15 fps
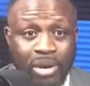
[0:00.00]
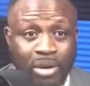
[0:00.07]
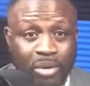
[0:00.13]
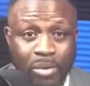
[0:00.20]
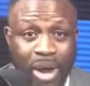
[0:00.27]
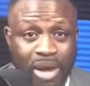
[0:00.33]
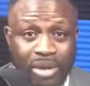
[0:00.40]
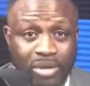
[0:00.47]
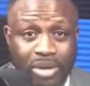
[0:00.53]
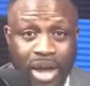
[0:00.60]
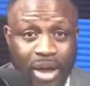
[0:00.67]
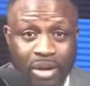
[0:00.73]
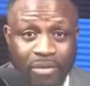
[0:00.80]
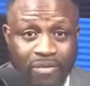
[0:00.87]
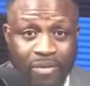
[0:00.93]
why you're not
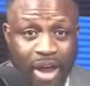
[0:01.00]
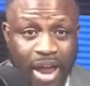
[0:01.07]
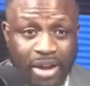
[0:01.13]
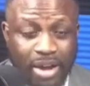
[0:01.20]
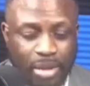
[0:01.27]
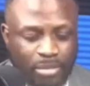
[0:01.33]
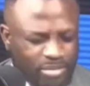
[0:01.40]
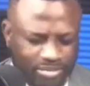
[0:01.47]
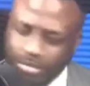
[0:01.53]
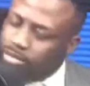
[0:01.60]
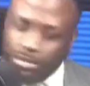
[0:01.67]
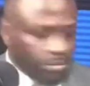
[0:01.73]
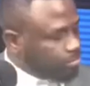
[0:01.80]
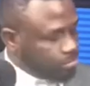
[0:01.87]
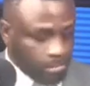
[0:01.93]
going to fry it up.
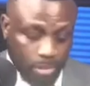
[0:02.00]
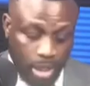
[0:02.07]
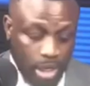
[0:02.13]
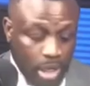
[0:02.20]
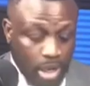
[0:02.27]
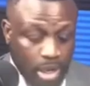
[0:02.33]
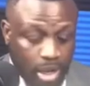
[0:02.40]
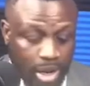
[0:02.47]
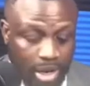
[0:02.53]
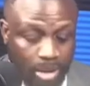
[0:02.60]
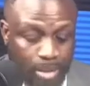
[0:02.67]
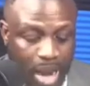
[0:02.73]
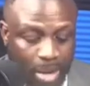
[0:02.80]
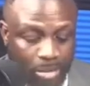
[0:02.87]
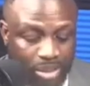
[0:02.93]
And the
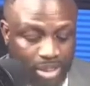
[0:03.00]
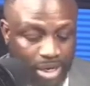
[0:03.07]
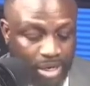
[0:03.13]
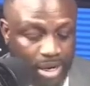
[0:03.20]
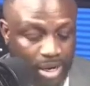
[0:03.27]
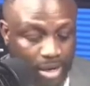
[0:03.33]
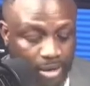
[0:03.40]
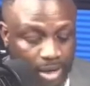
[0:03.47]
Bible said here in the